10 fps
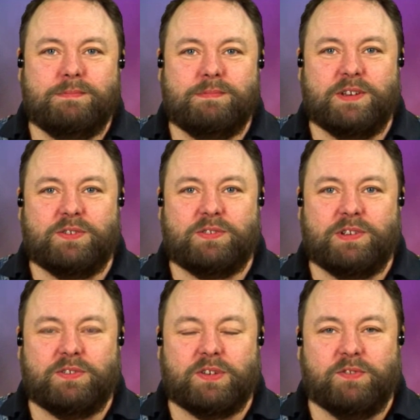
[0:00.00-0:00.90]

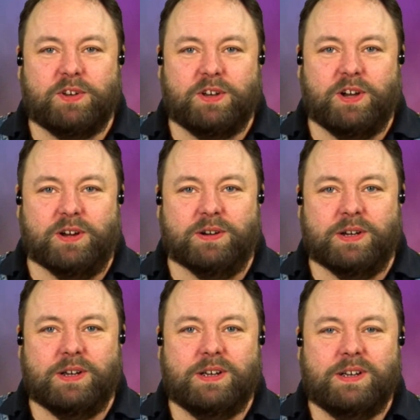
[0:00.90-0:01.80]
Let's give it a go.
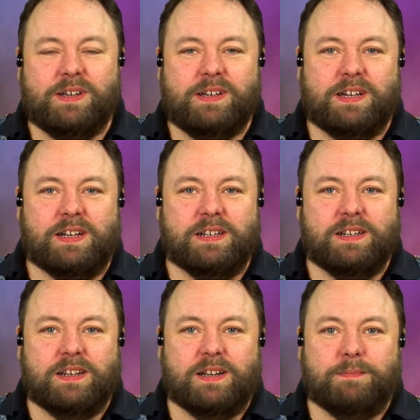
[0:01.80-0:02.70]

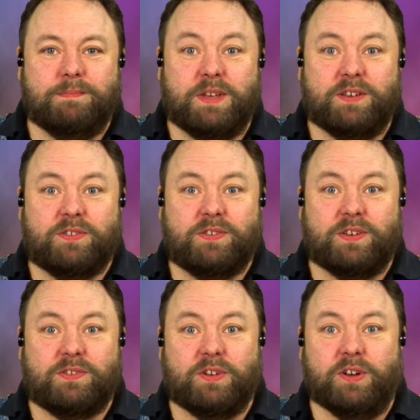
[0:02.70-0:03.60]
And
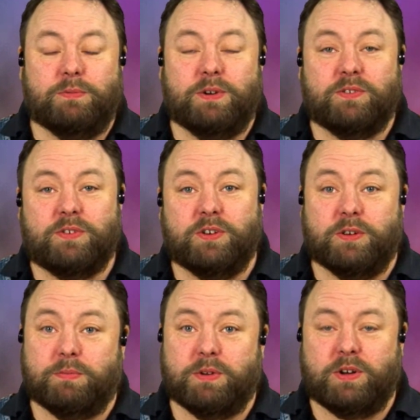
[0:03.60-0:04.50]
that's kind of where it
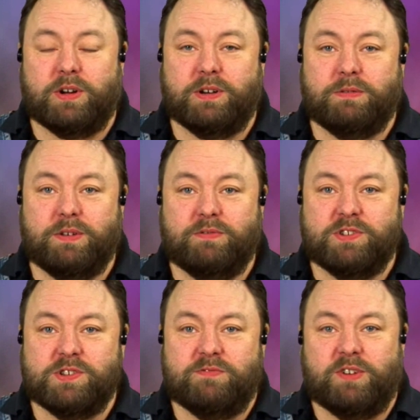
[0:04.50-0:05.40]
started. But I
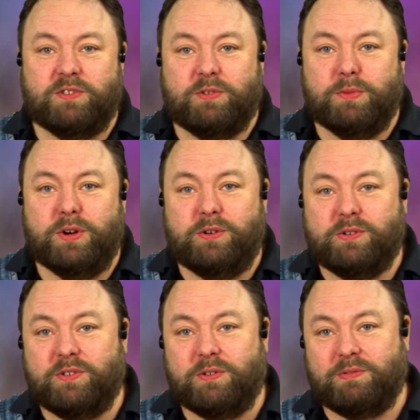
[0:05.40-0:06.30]
originally wrote to Merle
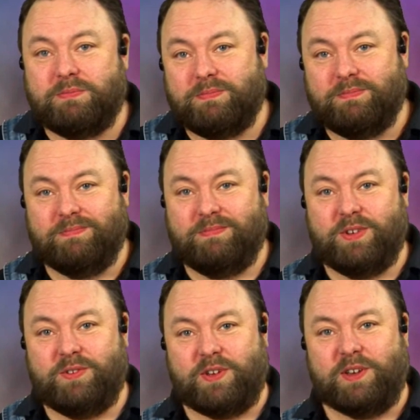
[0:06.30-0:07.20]
because I was
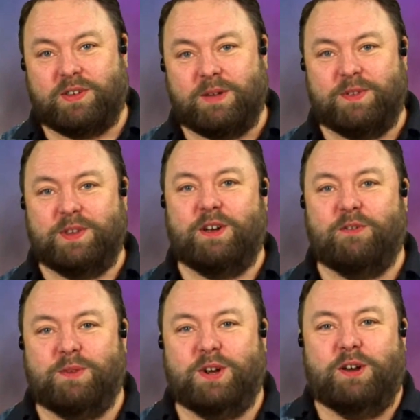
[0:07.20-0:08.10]
too scared to come on the air
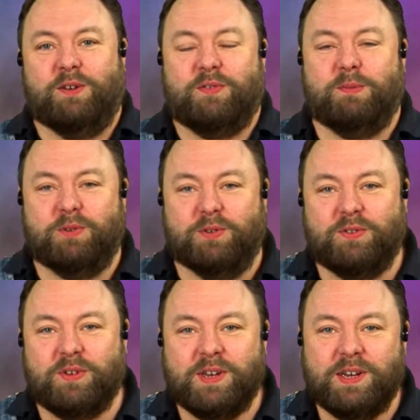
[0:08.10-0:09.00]
on my own, if I'm
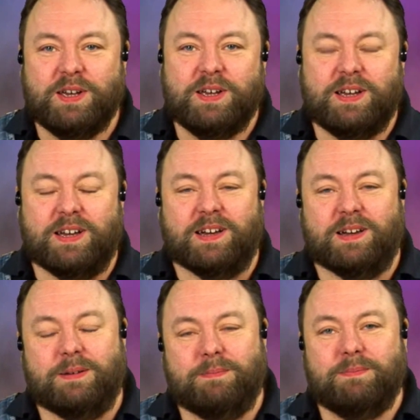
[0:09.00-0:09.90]
honest. So
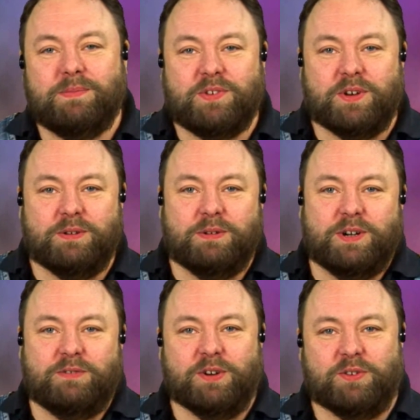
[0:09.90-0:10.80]

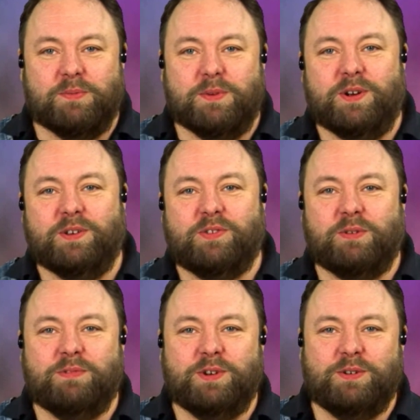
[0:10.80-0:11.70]
I wrote to Merle and
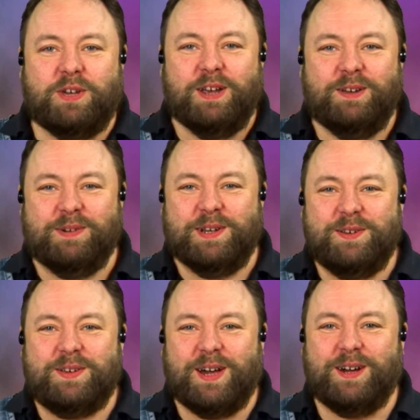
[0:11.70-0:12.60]
said, will you
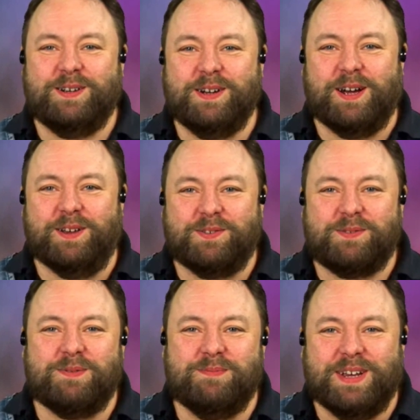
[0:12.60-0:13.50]

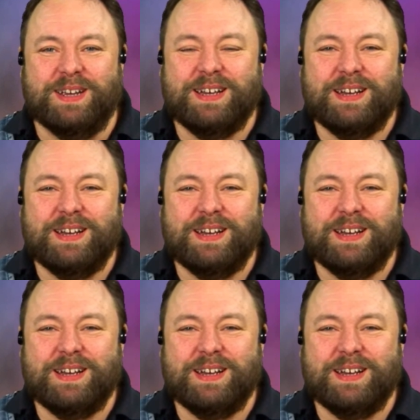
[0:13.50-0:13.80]
co-host with me?